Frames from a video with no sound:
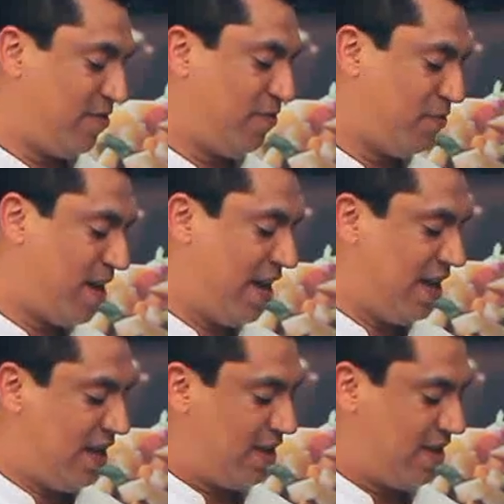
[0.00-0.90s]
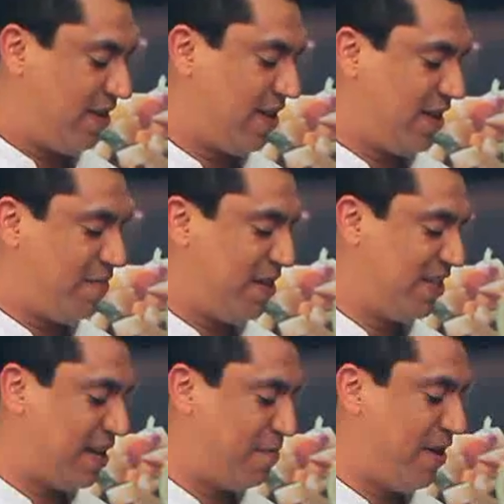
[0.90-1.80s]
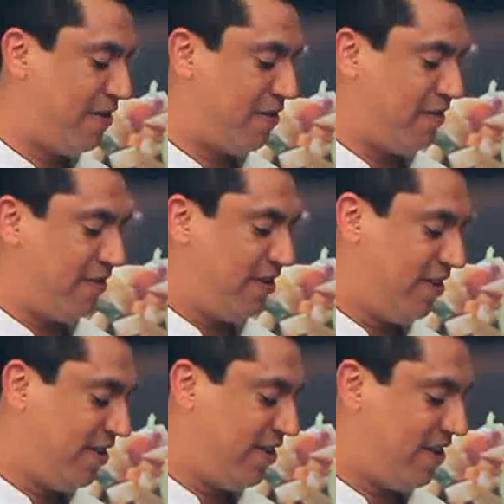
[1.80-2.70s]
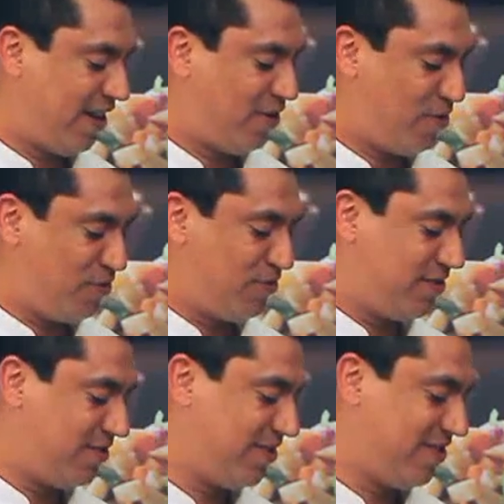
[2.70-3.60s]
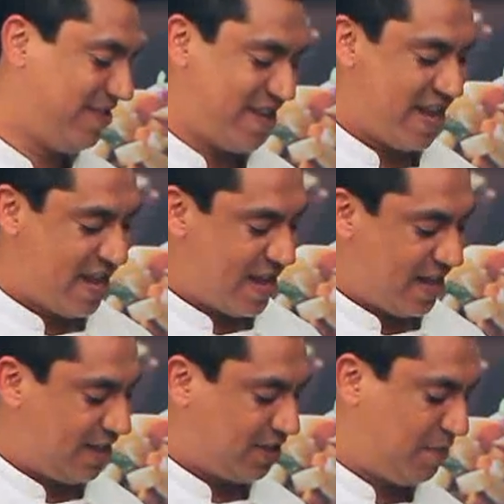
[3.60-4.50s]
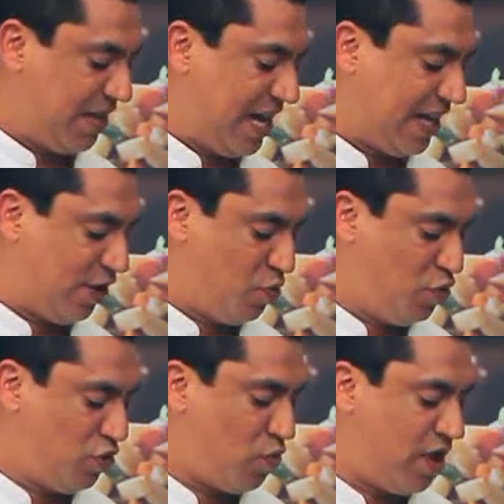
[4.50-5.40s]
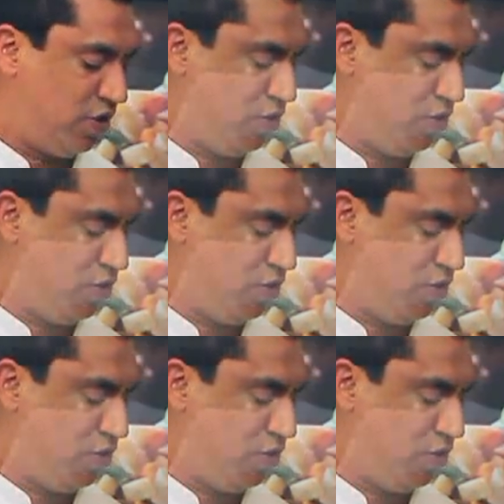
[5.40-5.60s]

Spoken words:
Why? That's the magic of beer. Lighthouse. Something like that, you wouldn't want to